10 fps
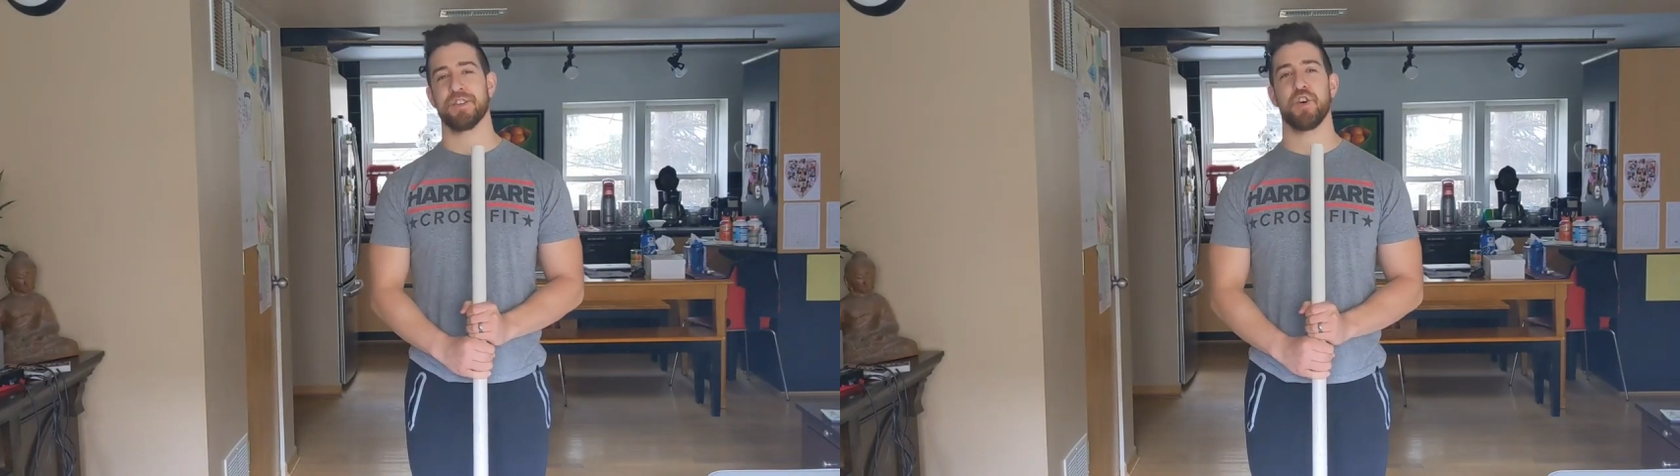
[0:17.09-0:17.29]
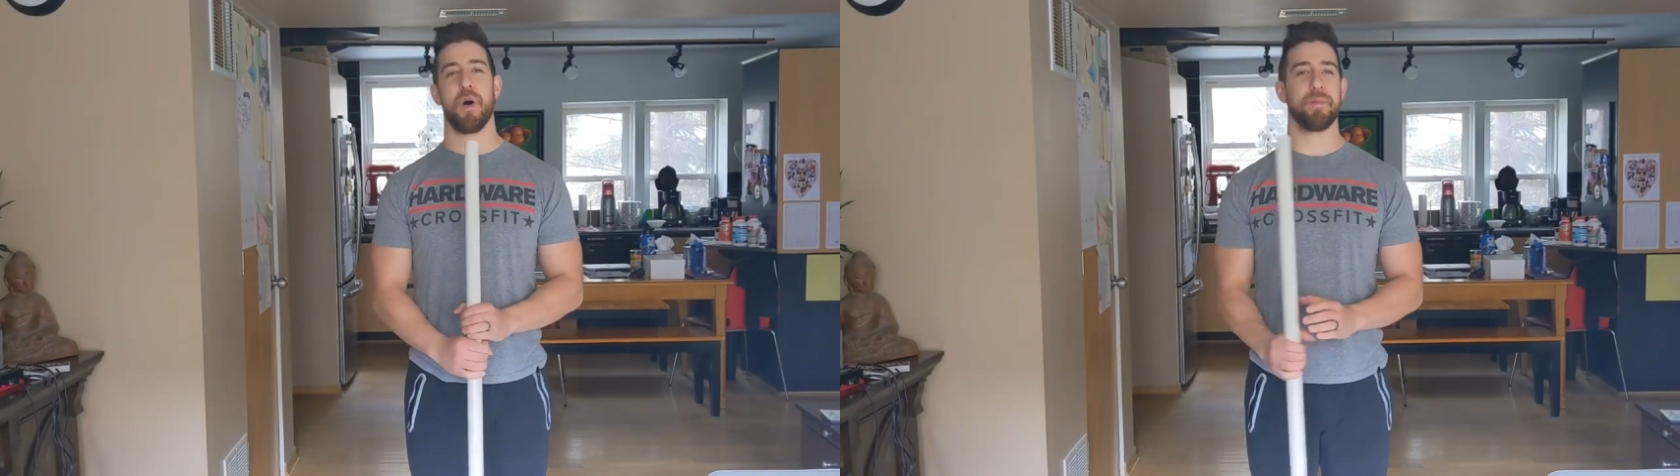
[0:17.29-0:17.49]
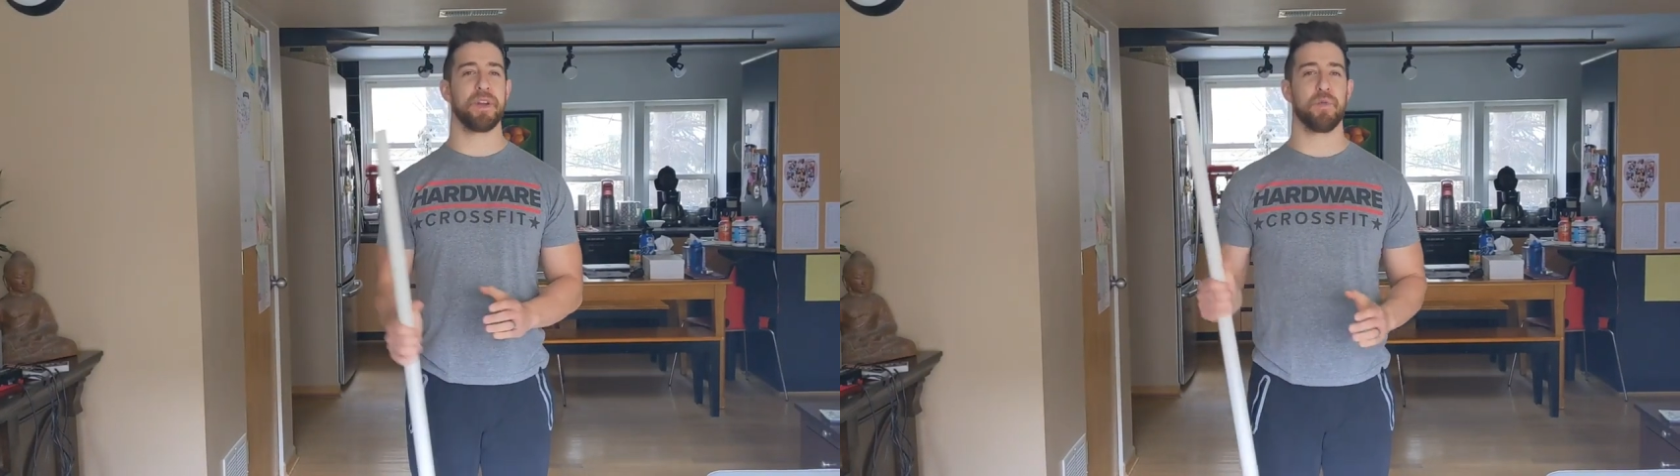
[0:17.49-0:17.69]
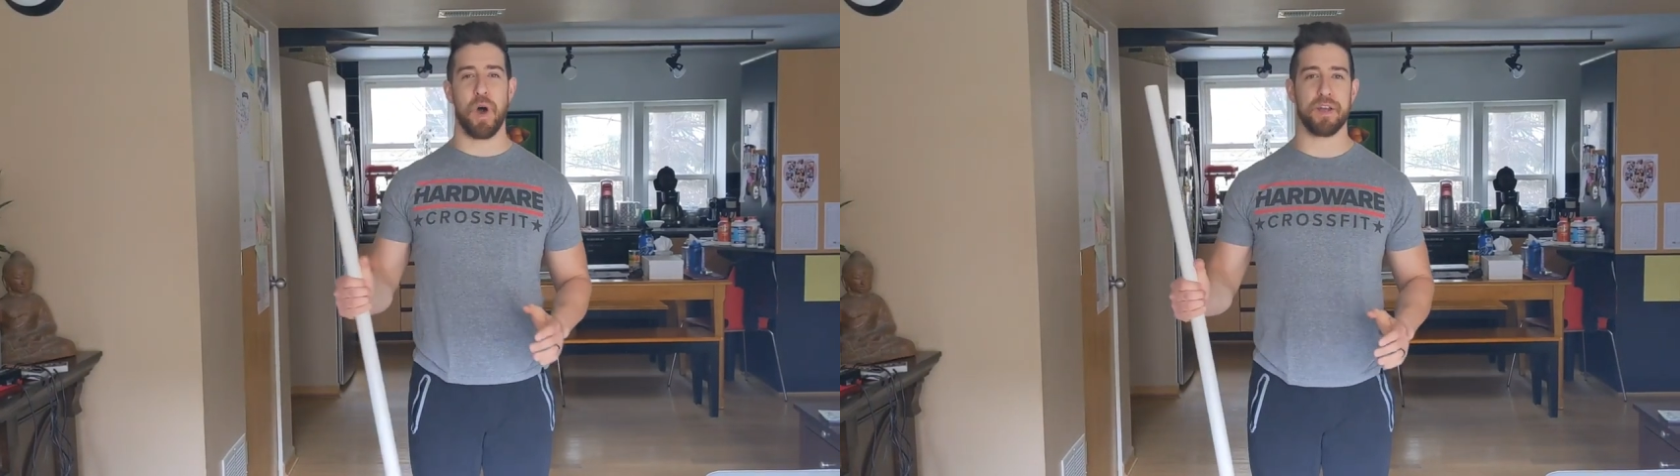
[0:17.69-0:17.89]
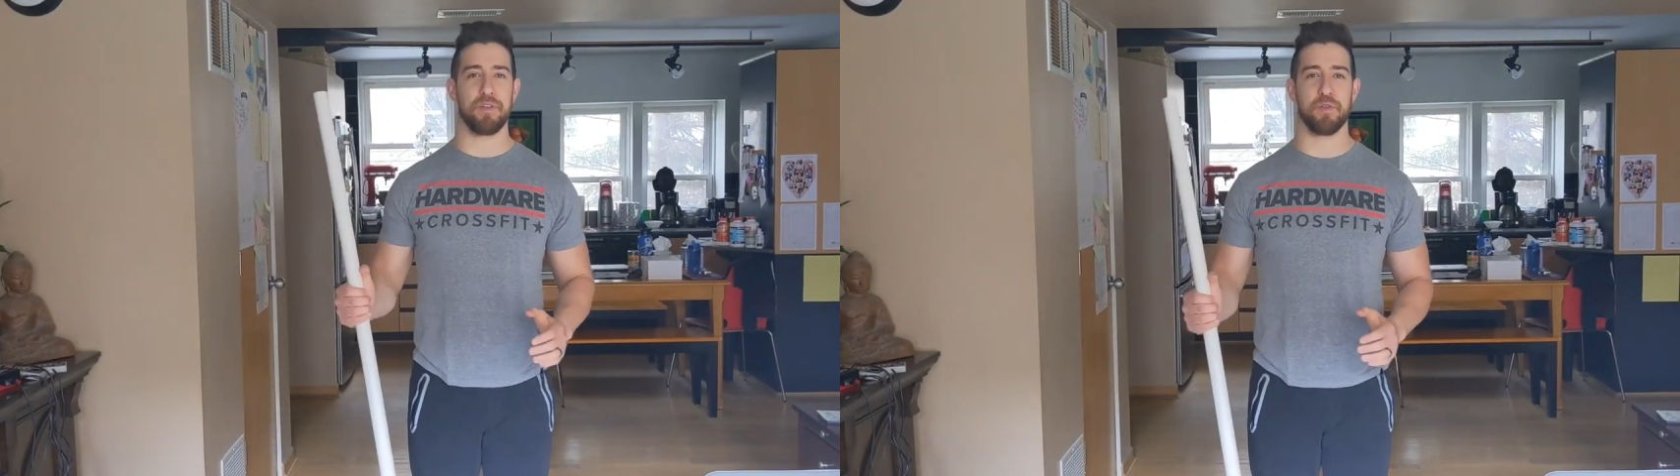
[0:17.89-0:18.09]
So I'm here
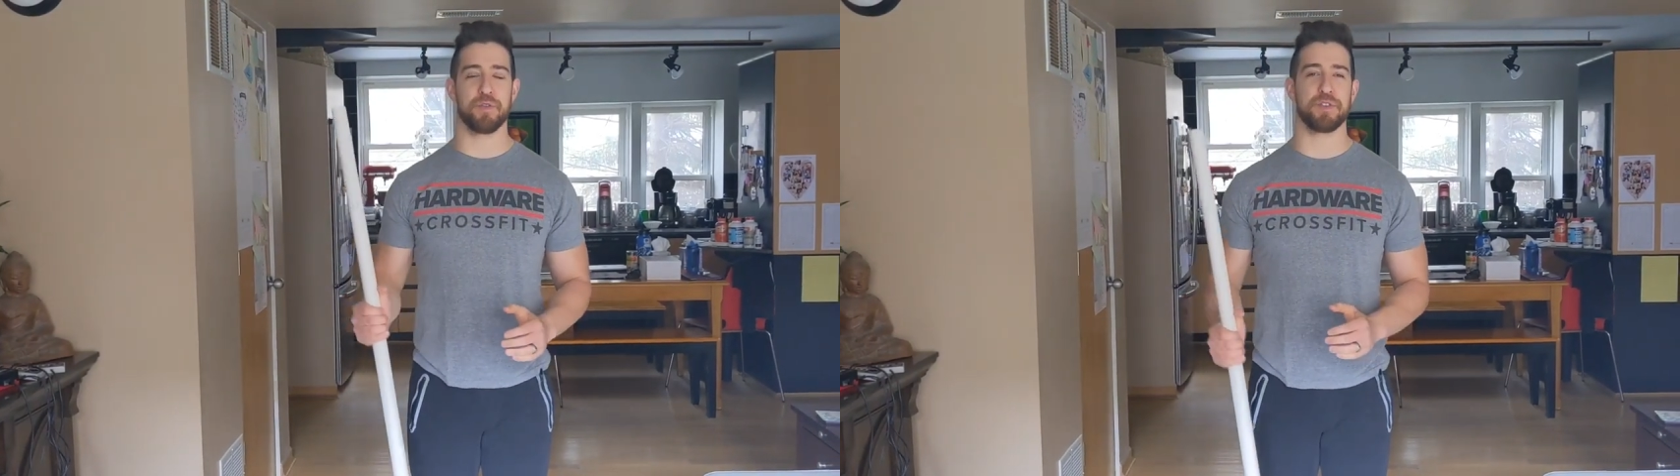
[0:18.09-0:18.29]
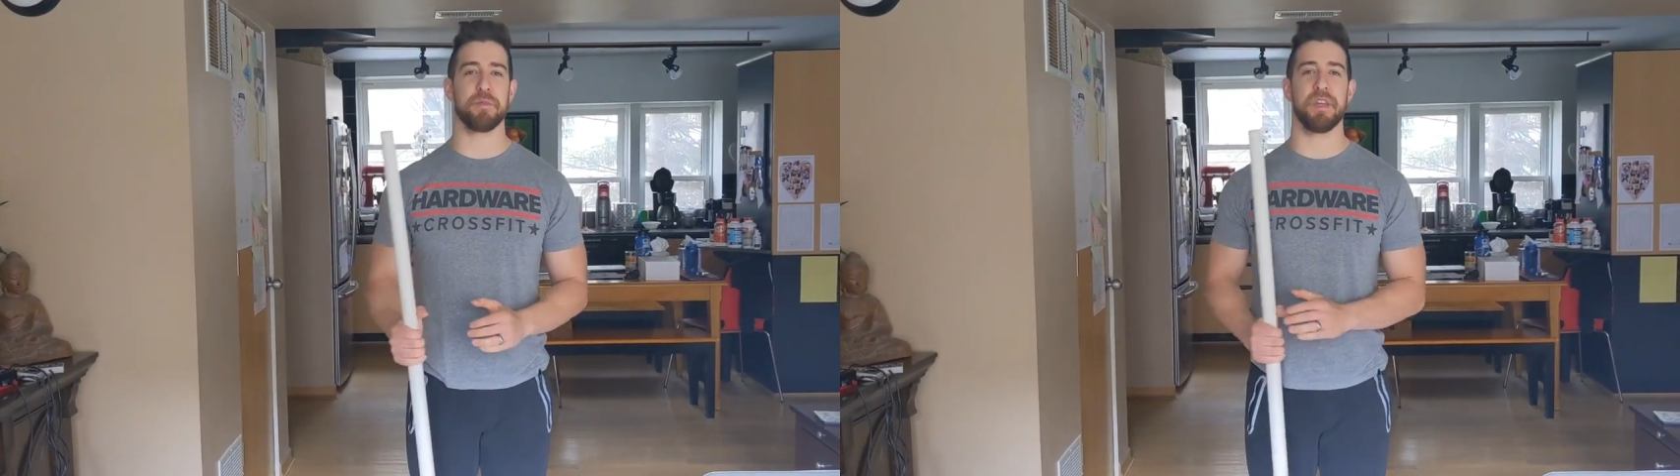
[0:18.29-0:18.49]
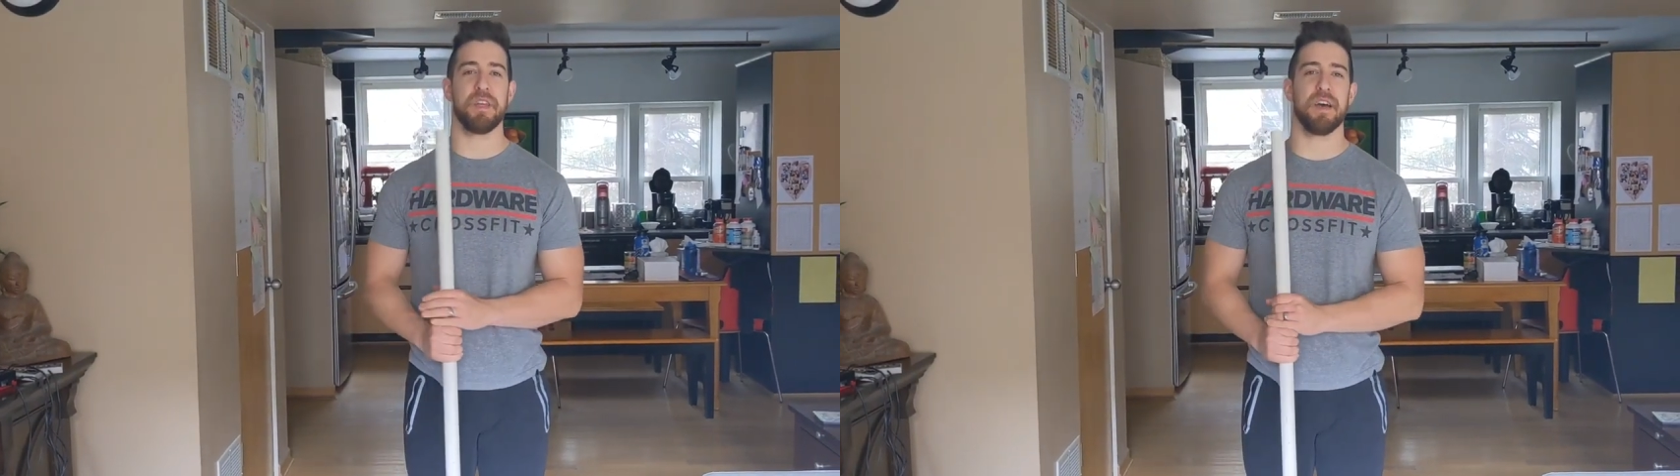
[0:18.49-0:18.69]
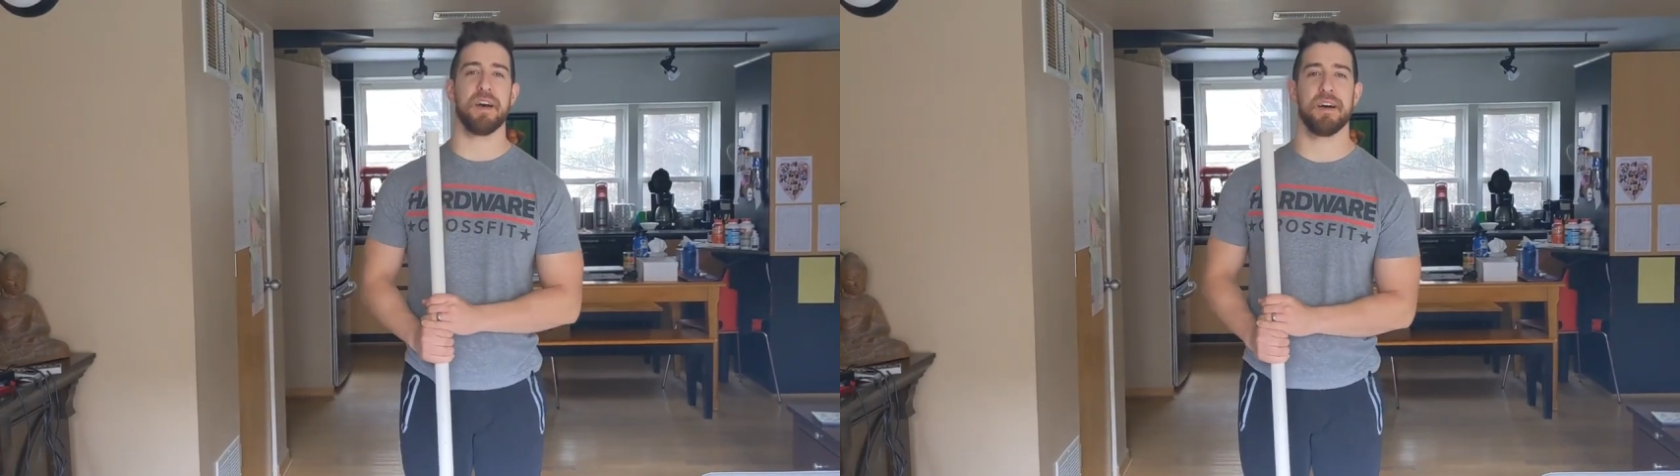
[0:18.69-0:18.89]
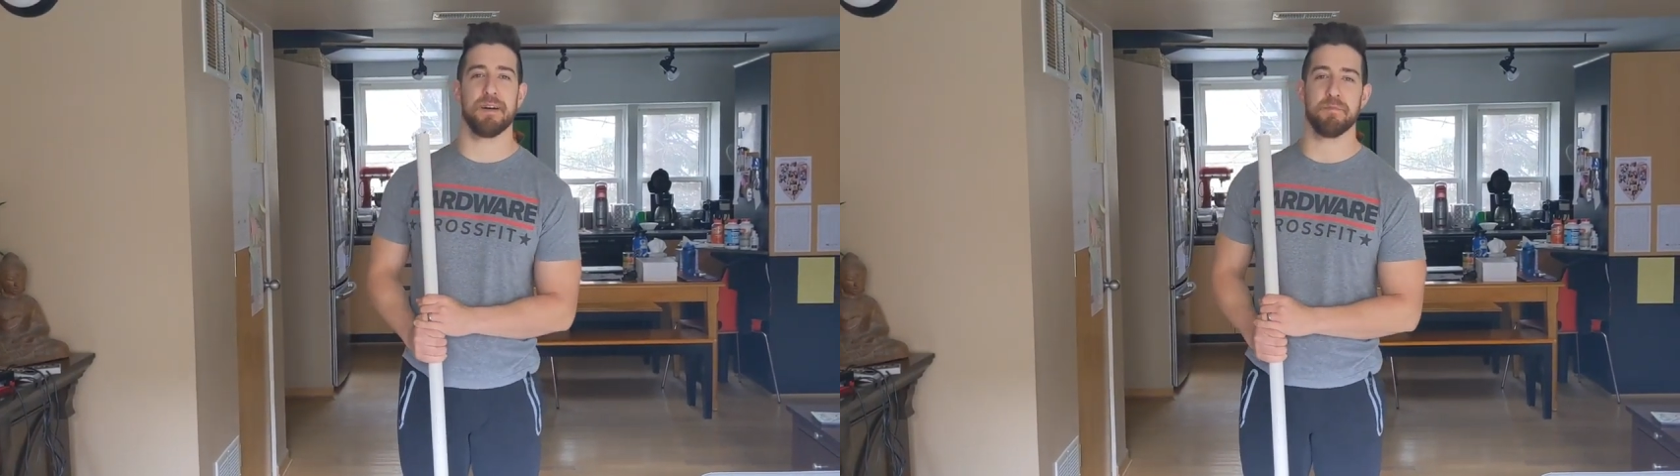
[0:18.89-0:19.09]
to walk you through some of
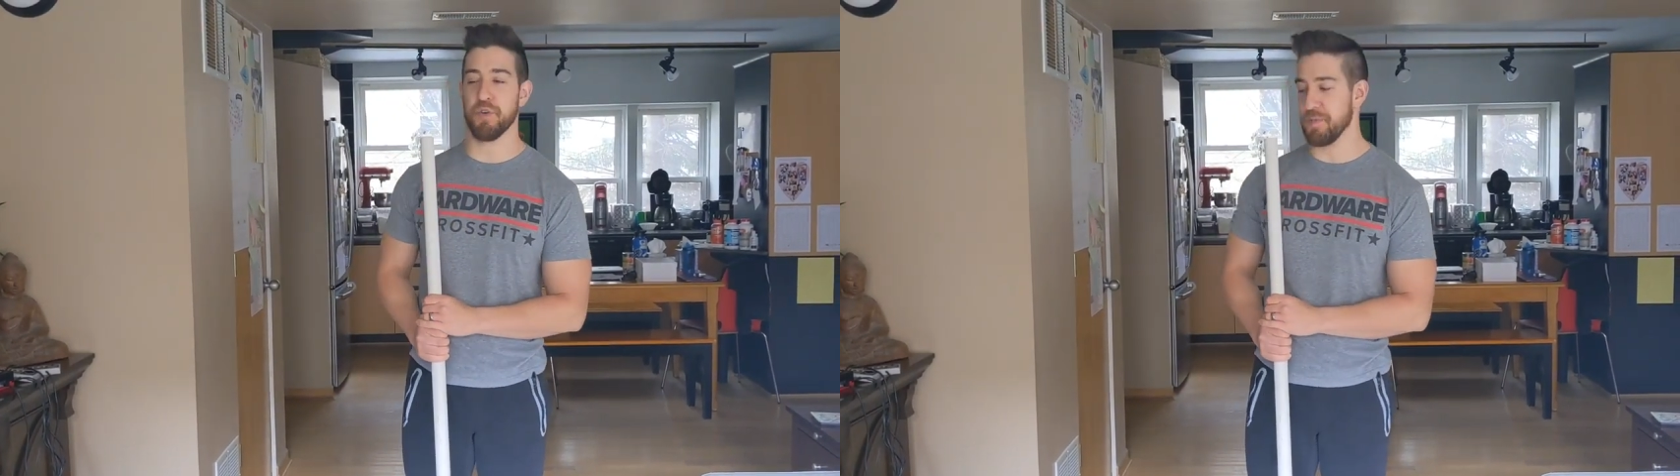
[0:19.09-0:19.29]
the uh,